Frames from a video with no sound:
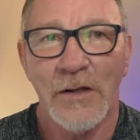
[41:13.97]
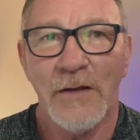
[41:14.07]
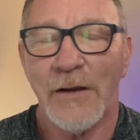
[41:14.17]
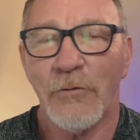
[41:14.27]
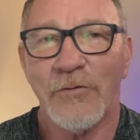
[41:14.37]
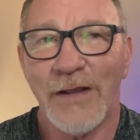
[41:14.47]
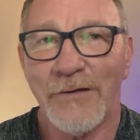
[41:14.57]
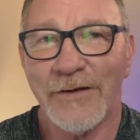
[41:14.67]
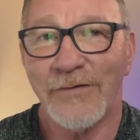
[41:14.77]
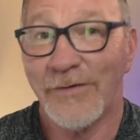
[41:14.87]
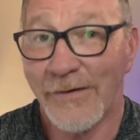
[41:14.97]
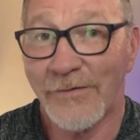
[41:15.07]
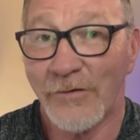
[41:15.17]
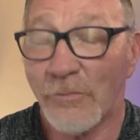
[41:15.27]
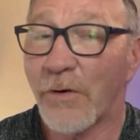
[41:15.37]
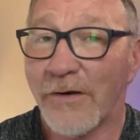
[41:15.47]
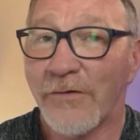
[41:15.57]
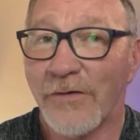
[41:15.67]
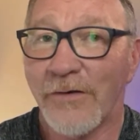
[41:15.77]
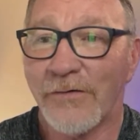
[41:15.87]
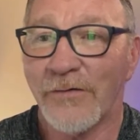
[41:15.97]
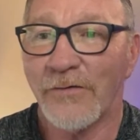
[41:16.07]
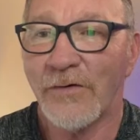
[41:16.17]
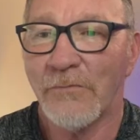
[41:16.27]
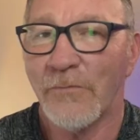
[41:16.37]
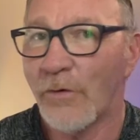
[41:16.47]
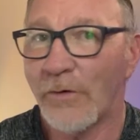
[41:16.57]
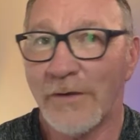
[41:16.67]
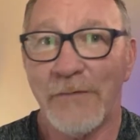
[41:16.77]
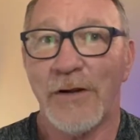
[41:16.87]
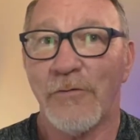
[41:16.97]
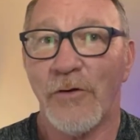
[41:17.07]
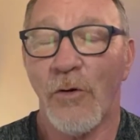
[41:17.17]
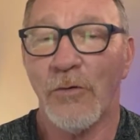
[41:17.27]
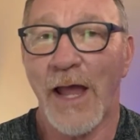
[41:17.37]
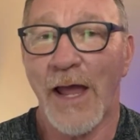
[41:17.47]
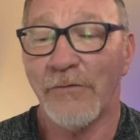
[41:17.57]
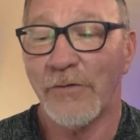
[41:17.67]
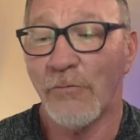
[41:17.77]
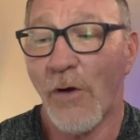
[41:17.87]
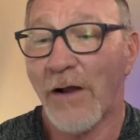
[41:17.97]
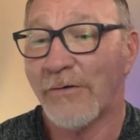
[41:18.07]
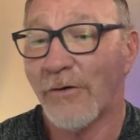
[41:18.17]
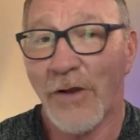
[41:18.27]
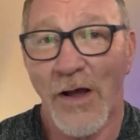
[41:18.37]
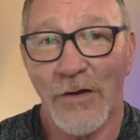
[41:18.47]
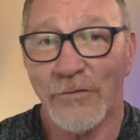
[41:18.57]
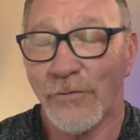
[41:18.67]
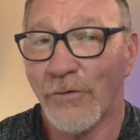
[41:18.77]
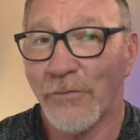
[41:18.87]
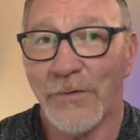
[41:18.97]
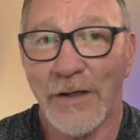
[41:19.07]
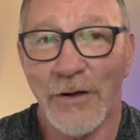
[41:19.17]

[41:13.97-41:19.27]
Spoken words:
they were telling citizens, British citizens who had lived there their whole lives, had walked their dogs for,